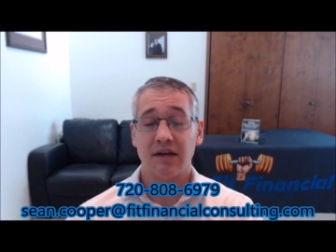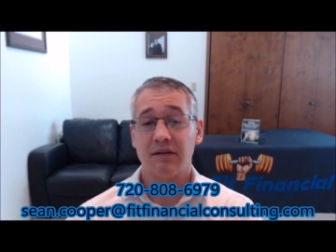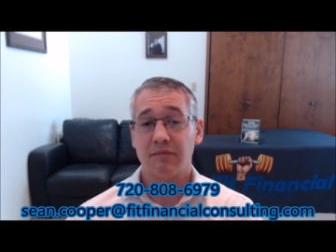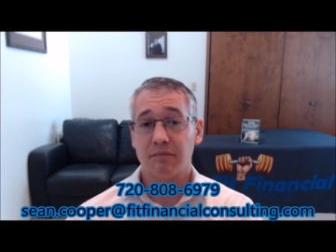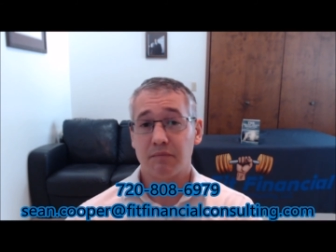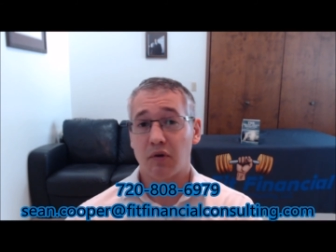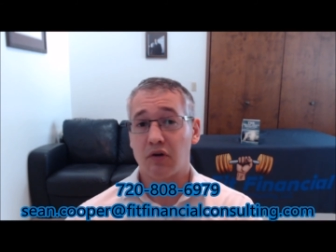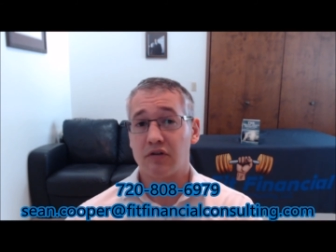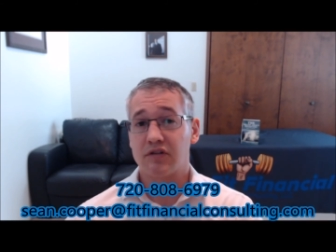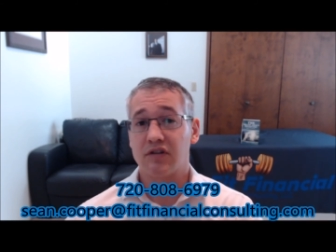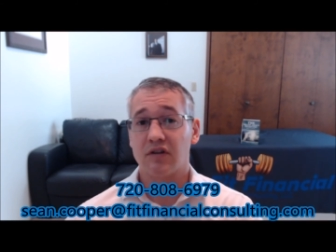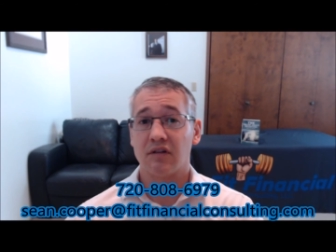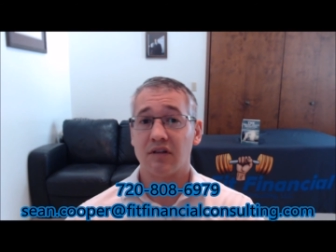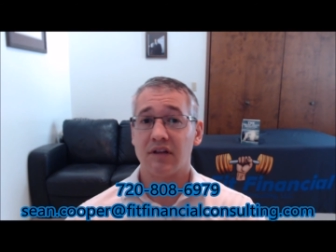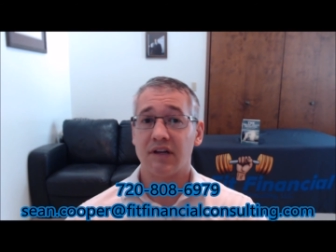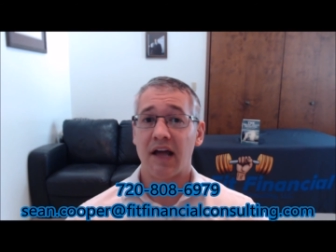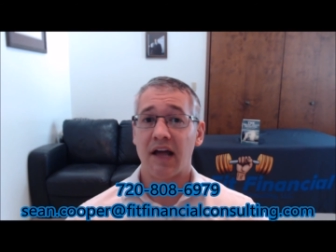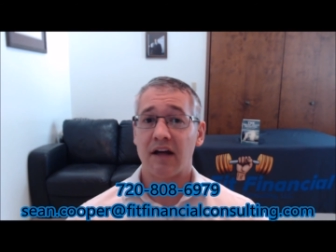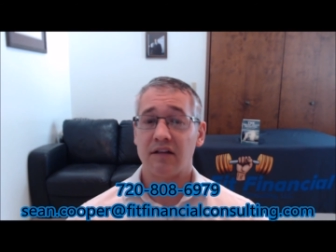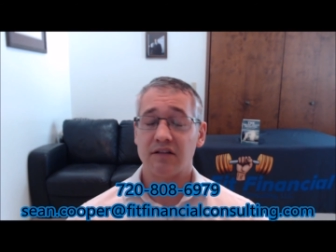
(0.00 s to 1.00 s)
personal
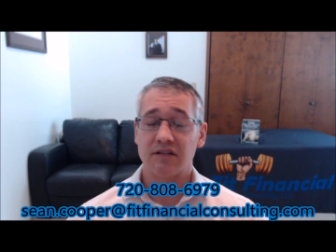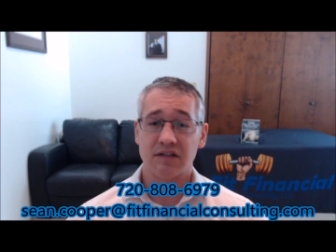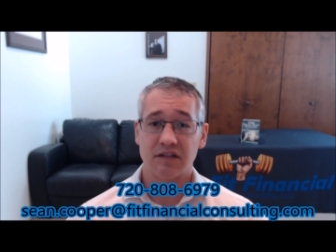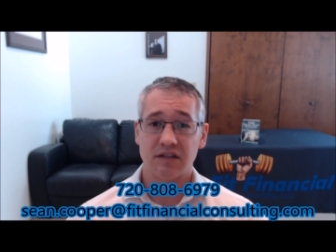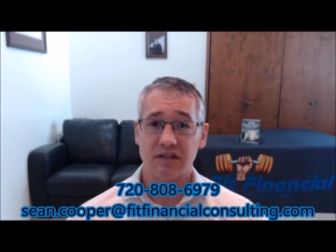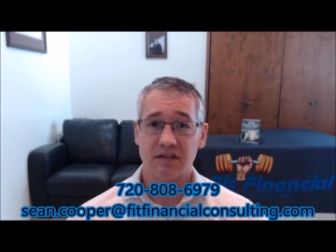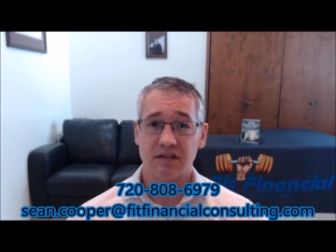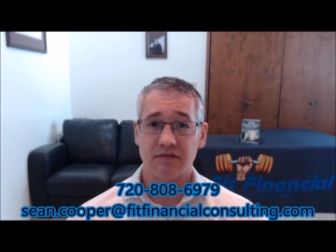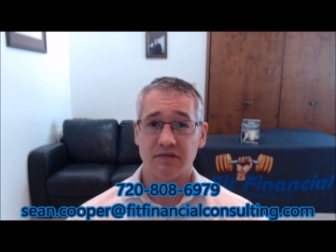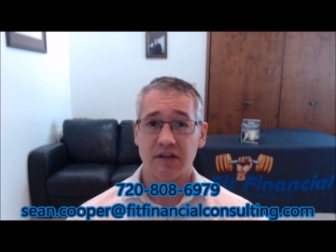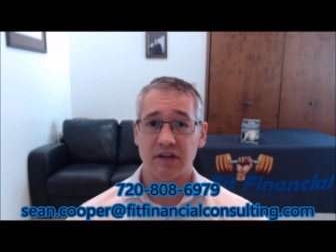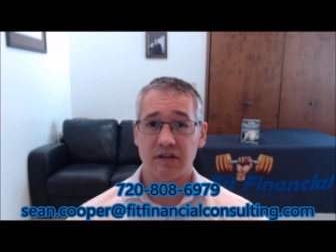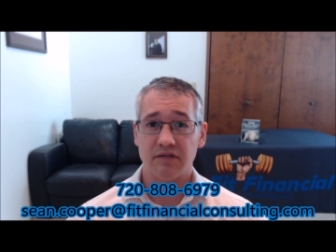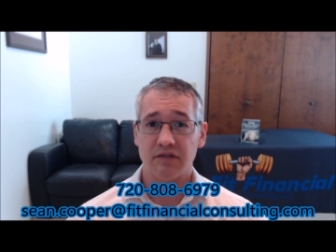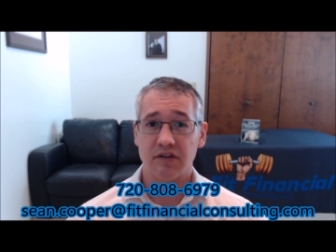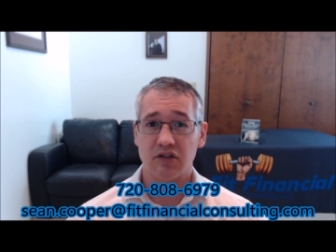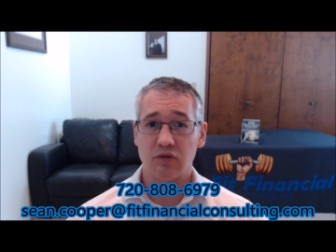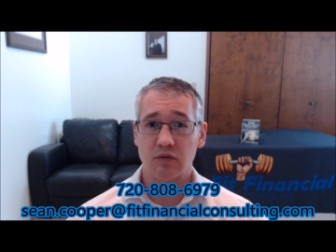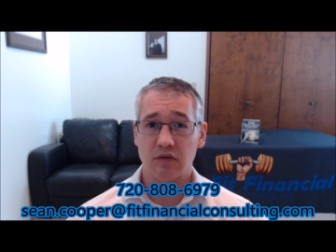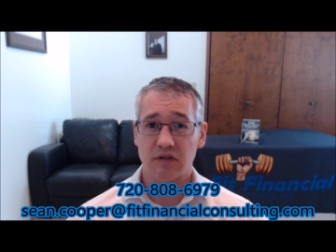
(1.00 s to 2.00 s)
analysis of
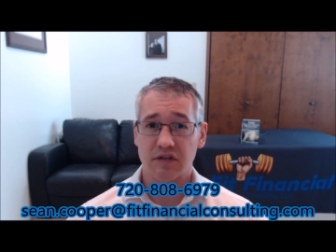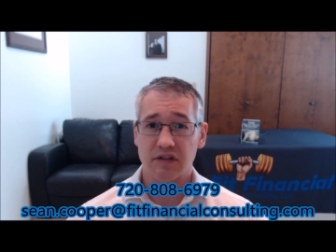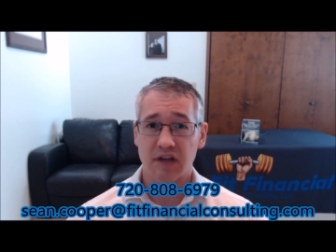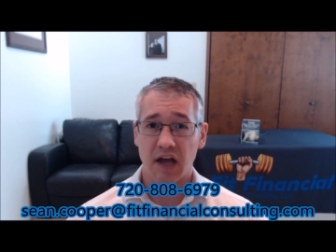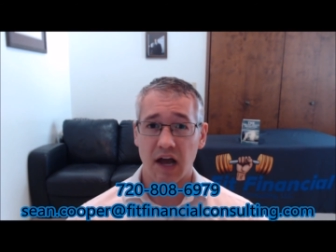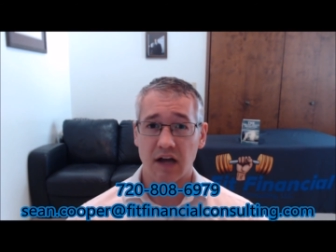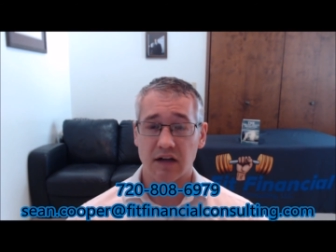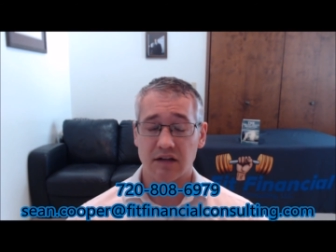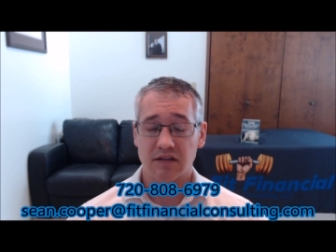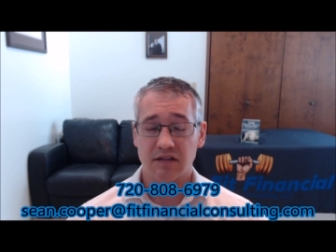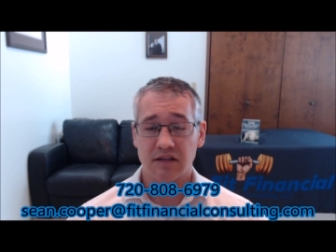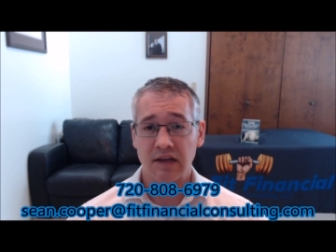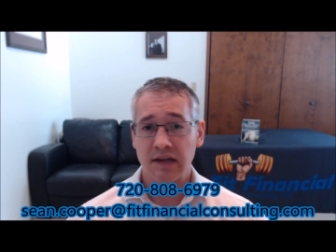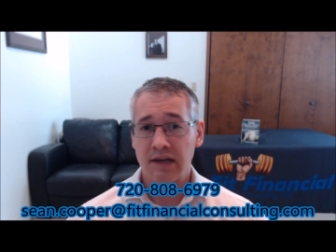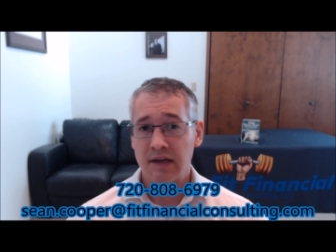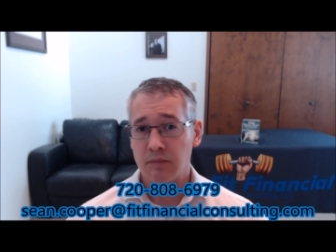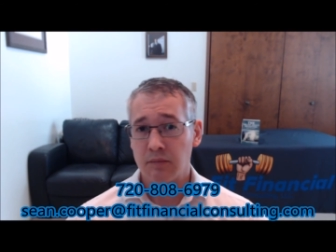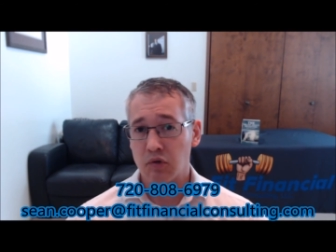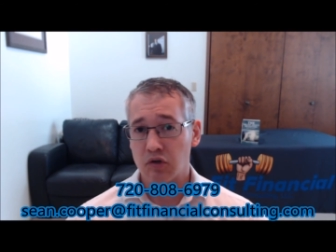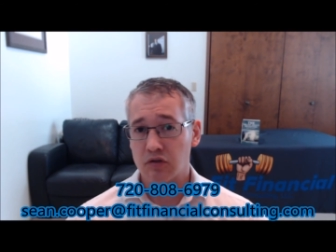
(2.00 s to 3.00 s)
individual stocks,
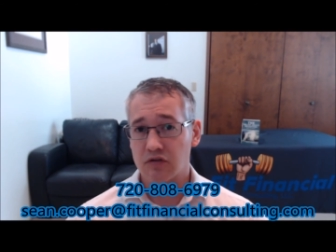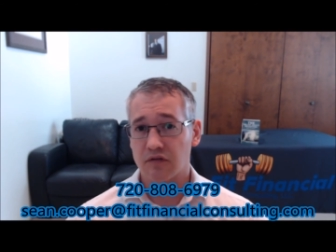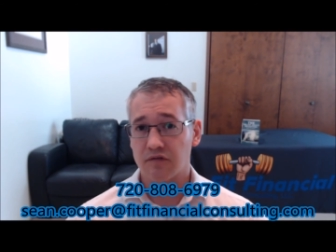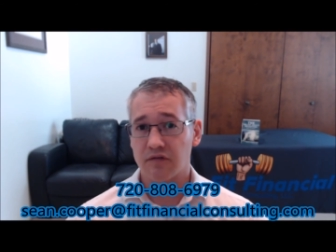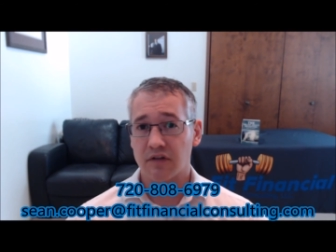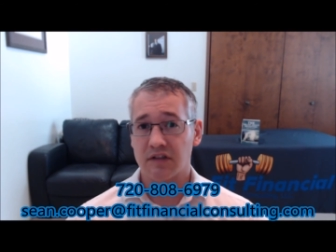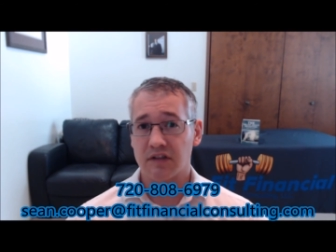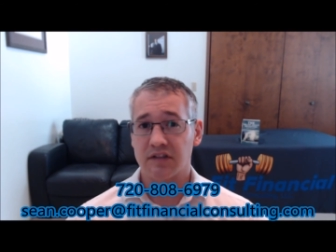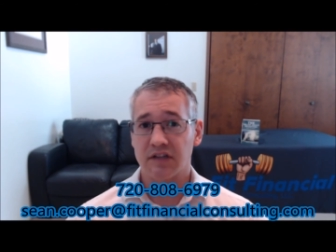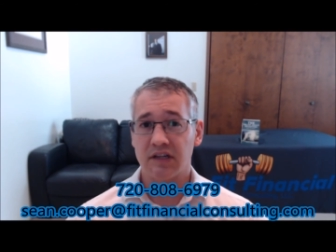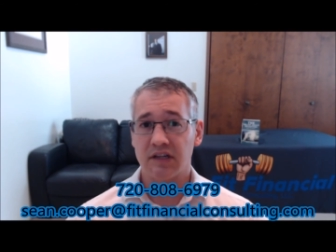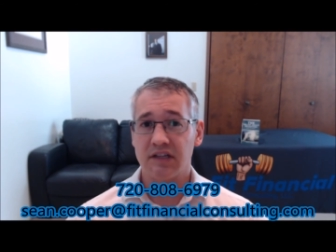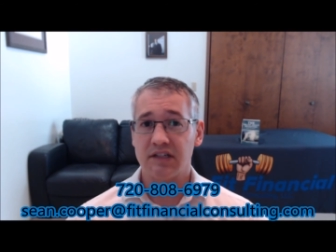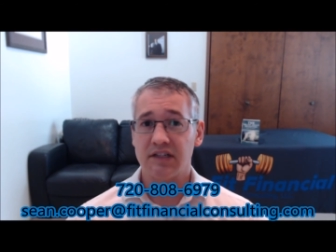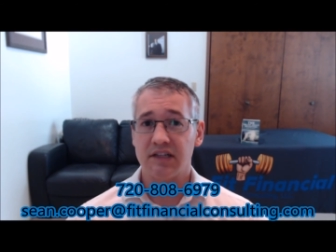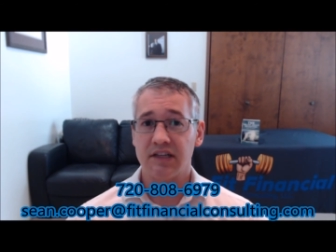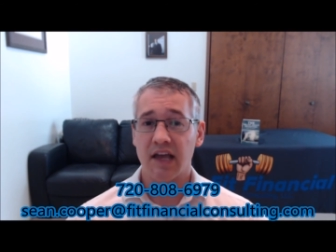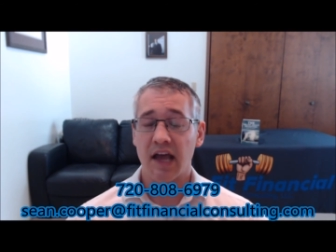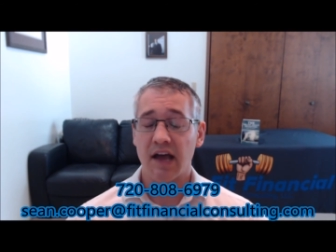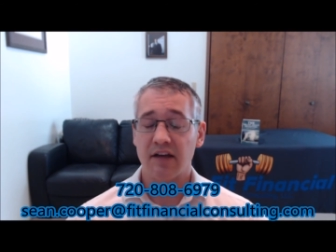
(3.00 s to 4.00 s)
mutual funds, and
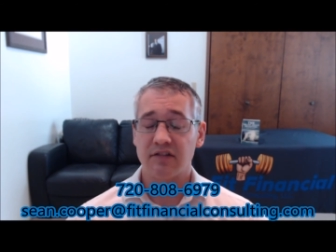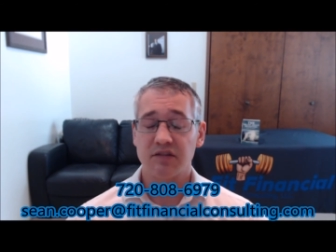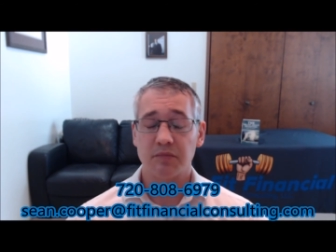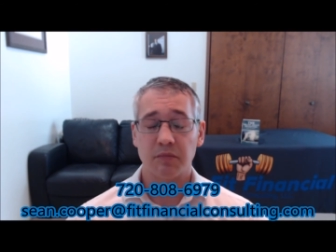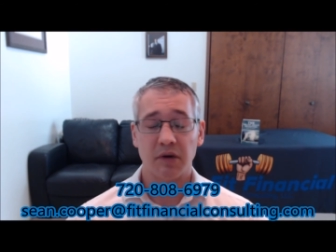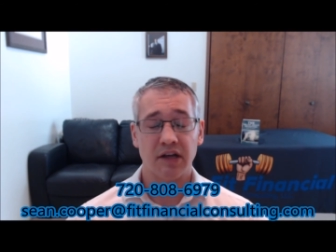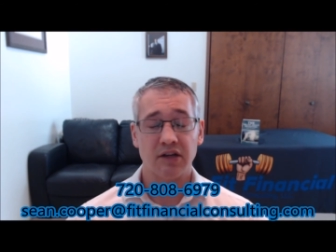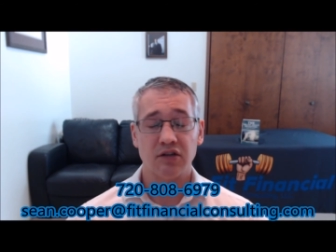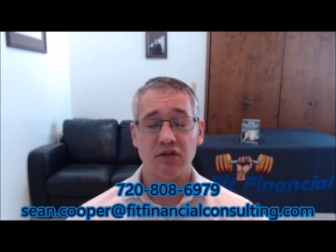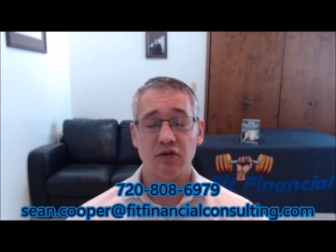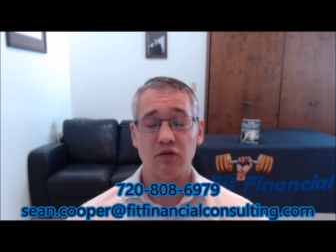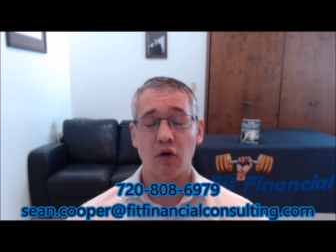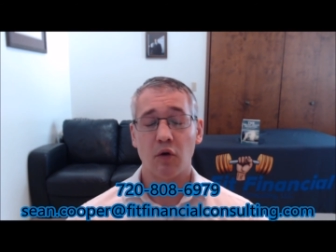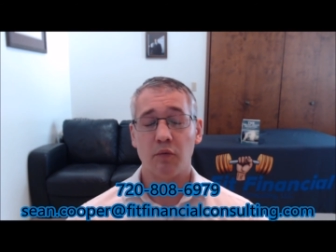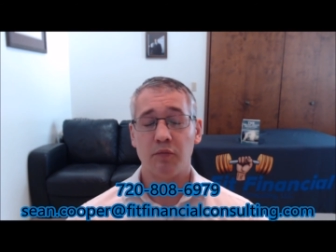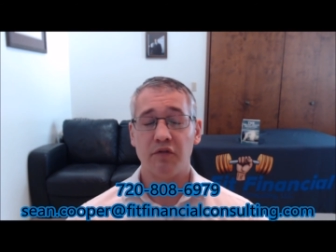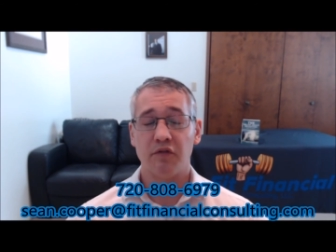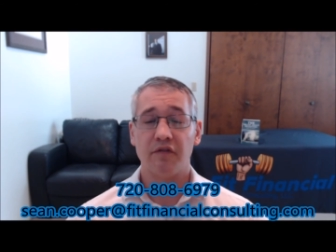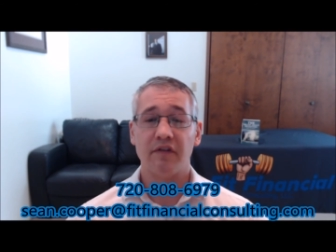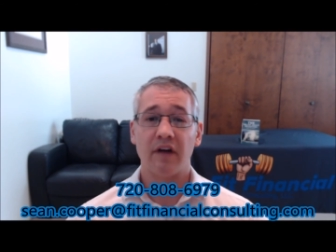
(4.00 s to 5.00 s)
ETFs, but I do hope
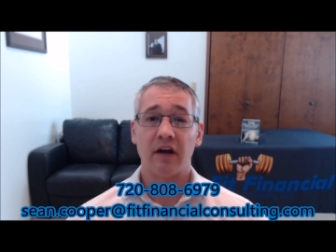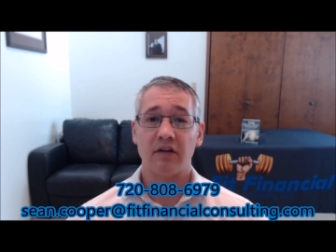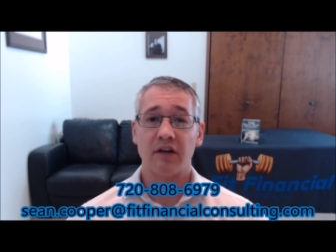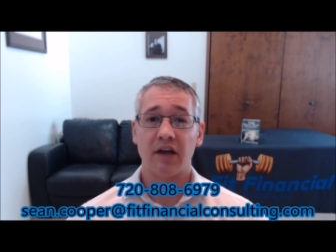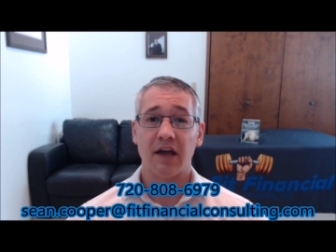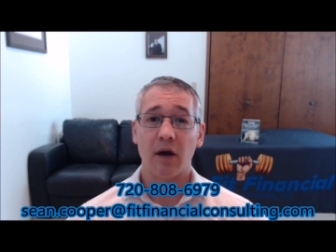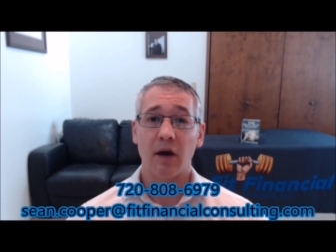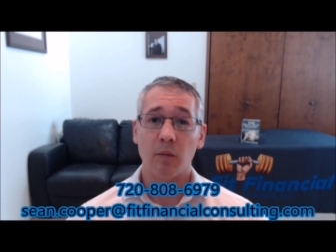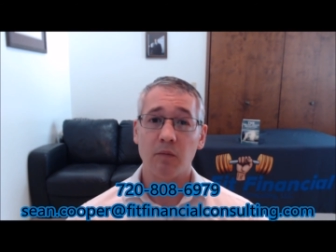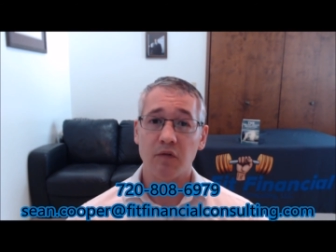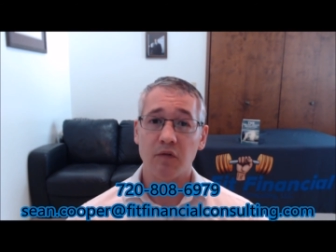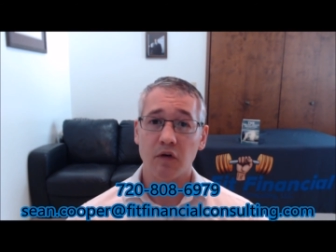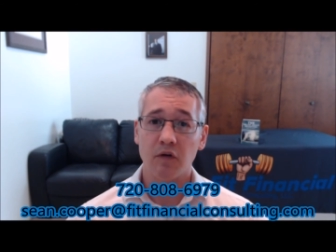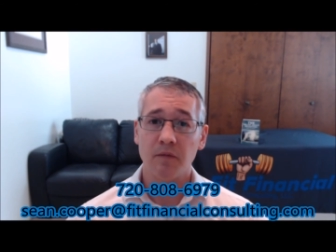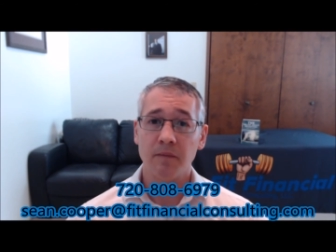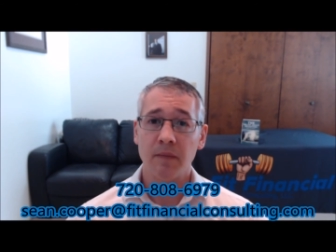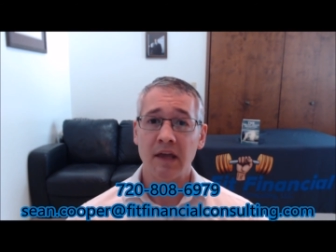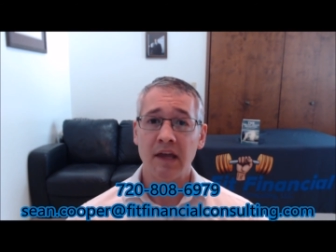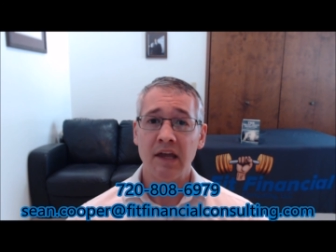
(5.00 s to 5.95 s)
you found it helpful.